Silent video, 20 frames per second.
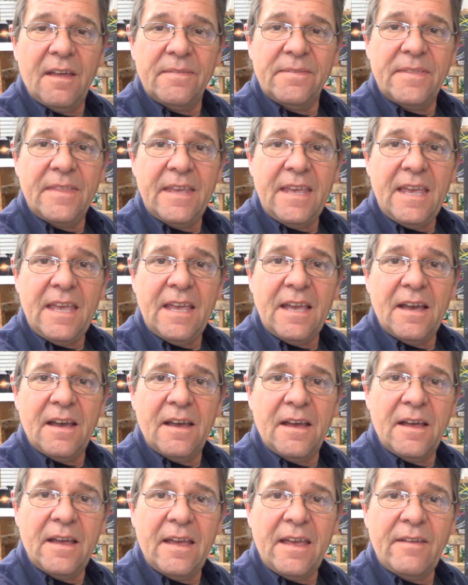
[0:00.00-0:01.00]
They
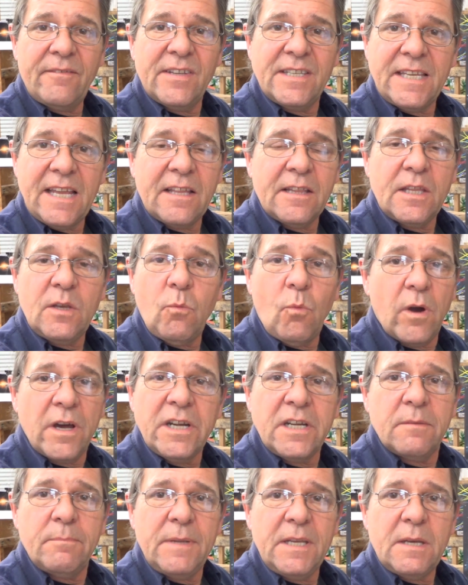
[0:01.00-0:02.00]
evidently
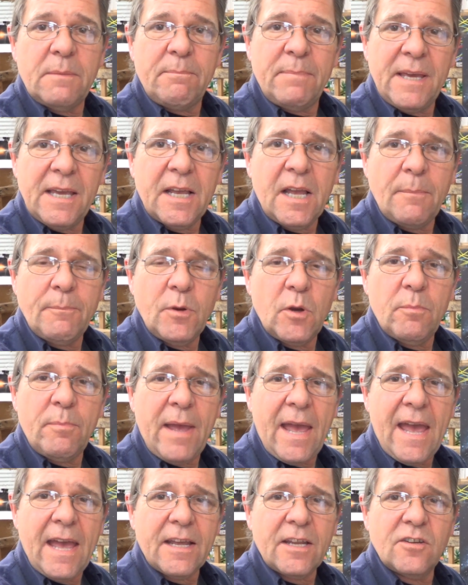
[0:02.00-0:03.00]
wanted me to pick up your
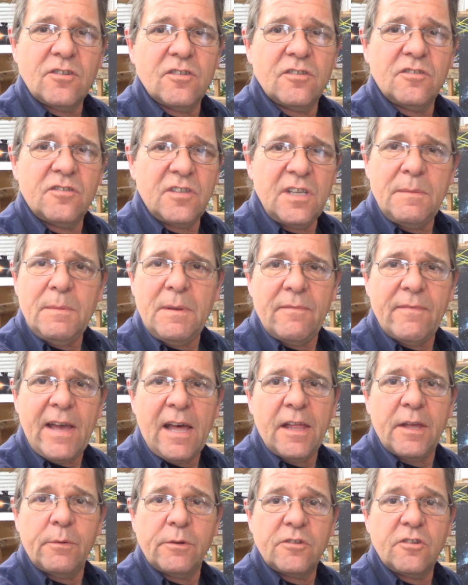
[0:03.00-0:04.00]
package in Simi
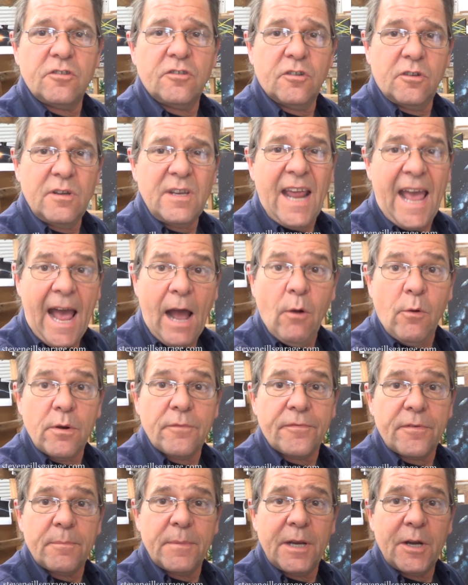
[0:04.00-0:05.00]
Valley, which is a good
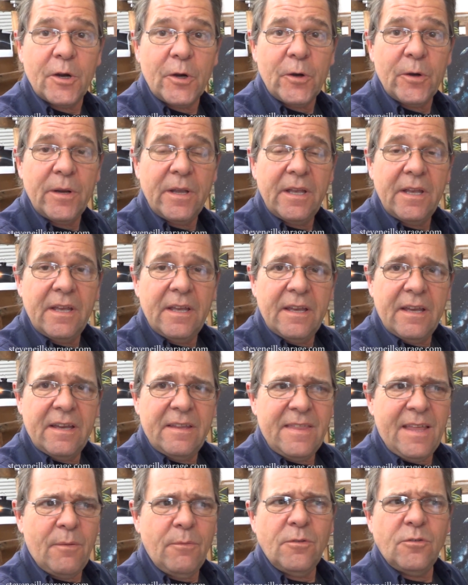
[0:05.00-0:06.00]
hour from here,
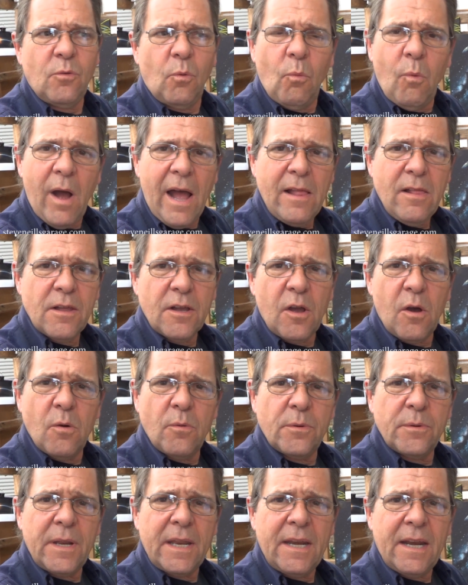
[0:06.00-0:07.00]
and that was a while
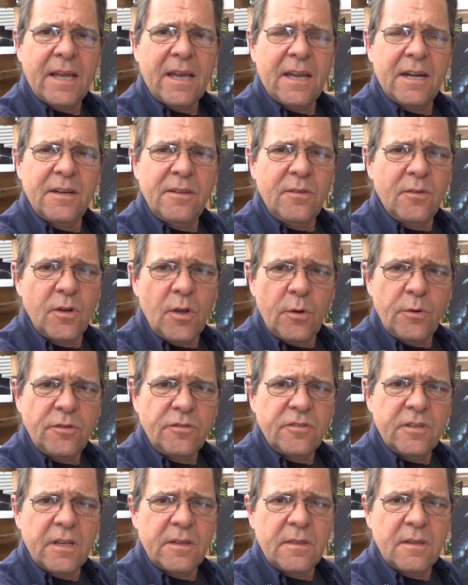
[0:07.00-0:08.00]
ago, and I got another
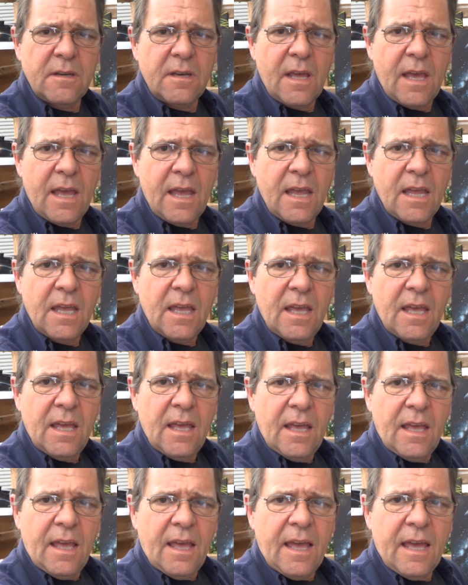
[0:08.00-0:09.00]
notice the other day,
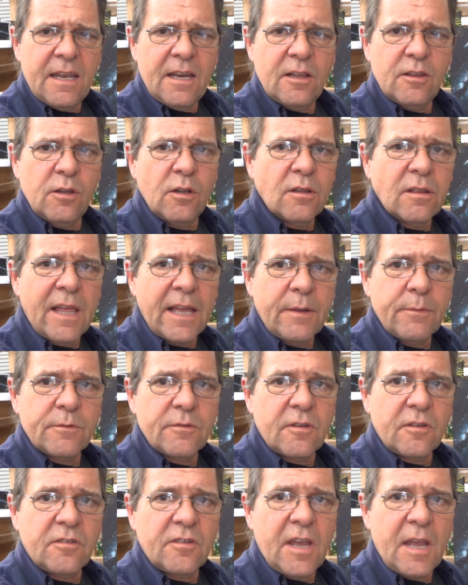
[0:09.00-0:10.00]
and it looked like it
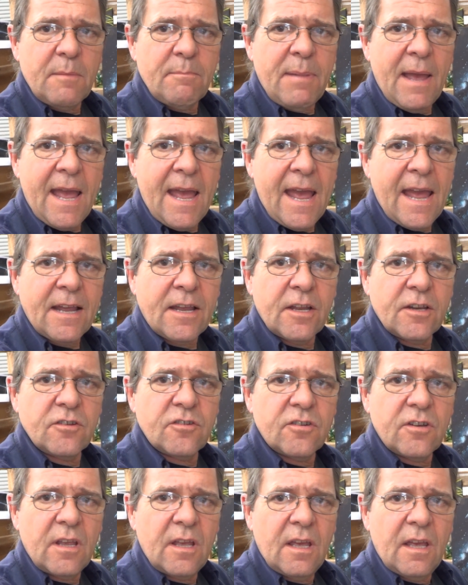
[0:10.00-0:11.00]
was the same
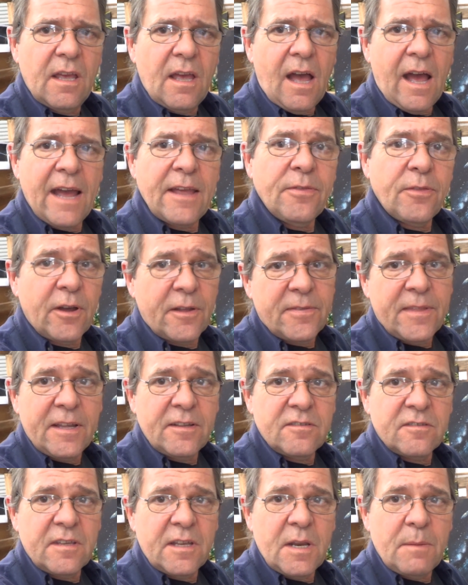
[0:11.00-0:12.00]
package. I thought they
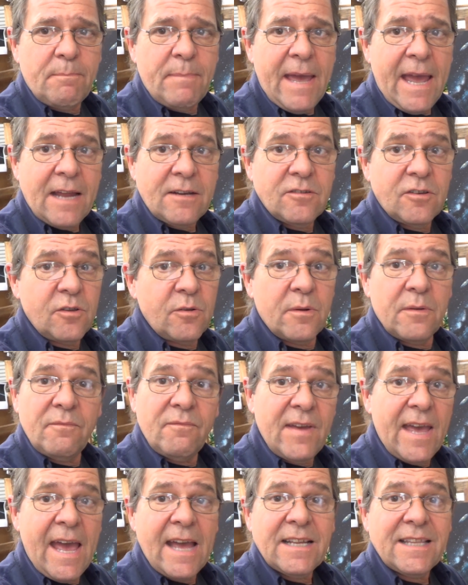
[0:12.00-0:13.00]
had sent it back to you. In
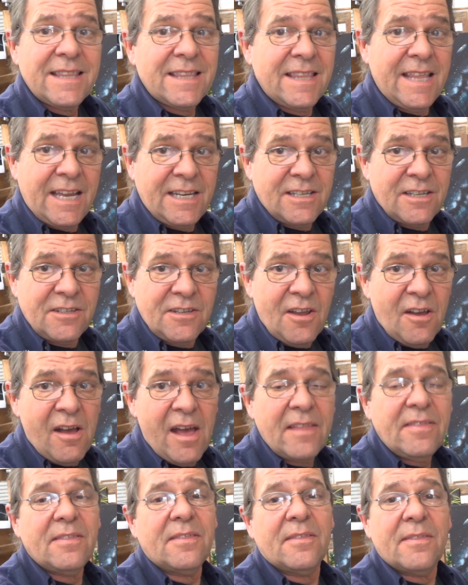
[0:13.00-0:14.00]
fact, they did
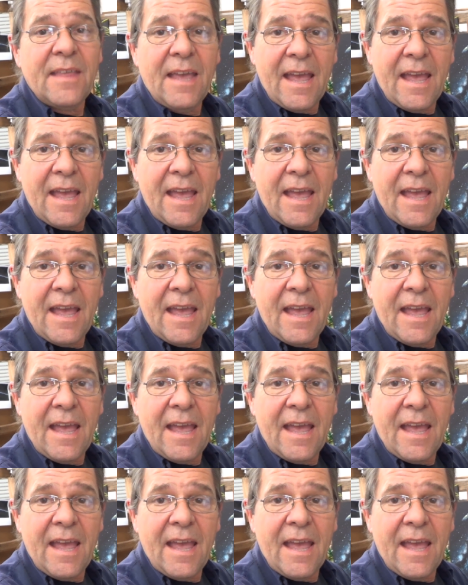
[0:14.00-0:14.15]
not.